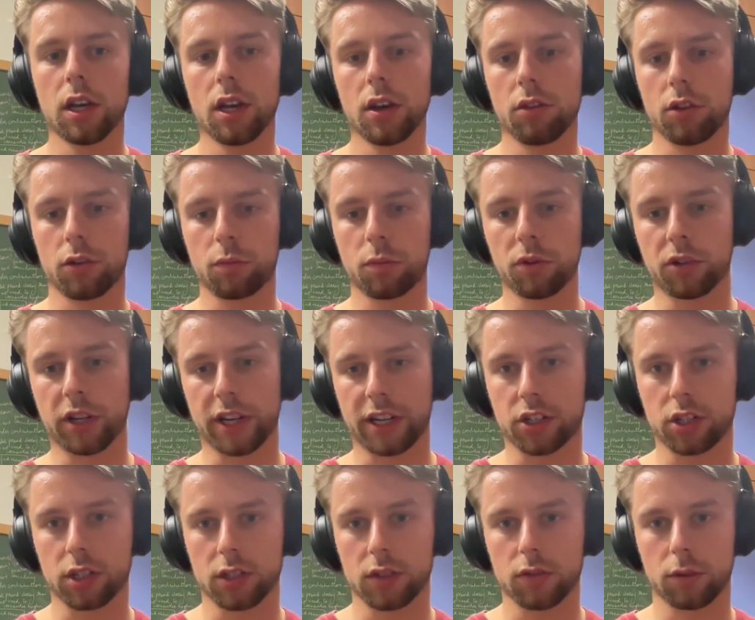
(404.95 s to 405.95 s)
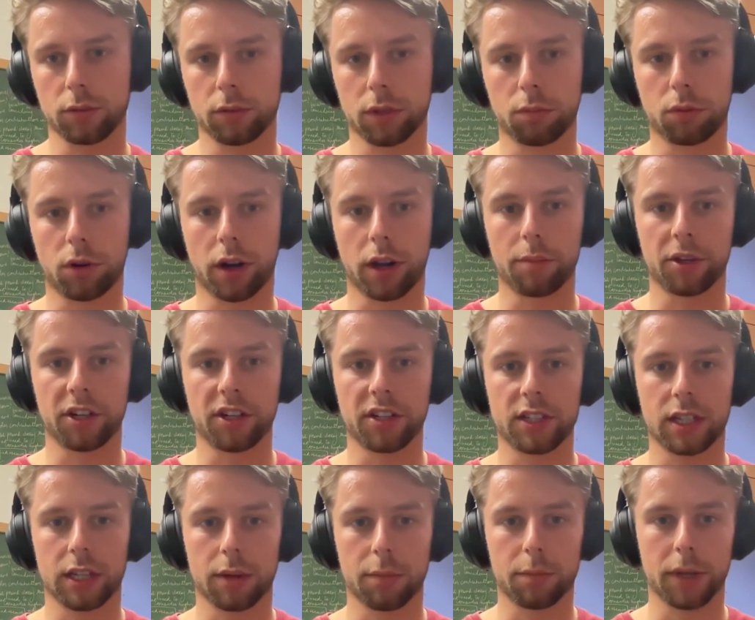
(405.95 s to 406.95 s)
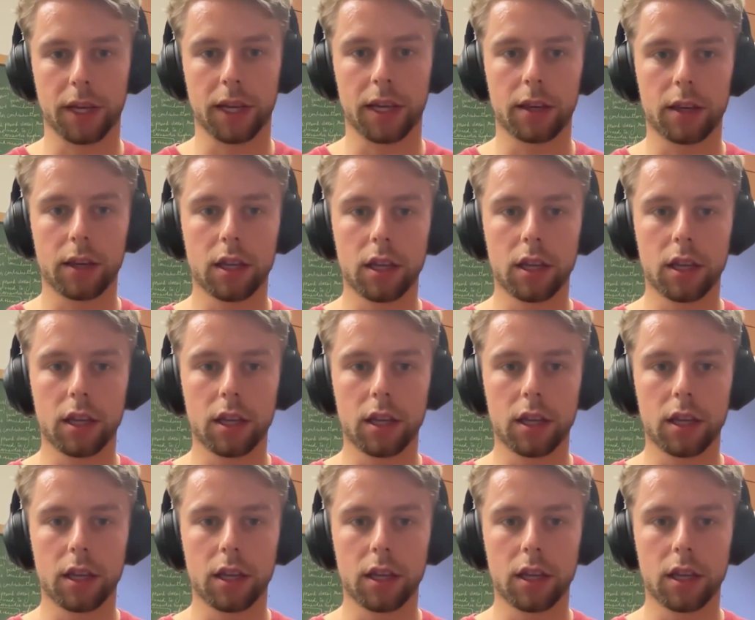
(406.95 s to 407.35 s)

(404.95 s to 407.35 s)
with predictions from the primary CMB.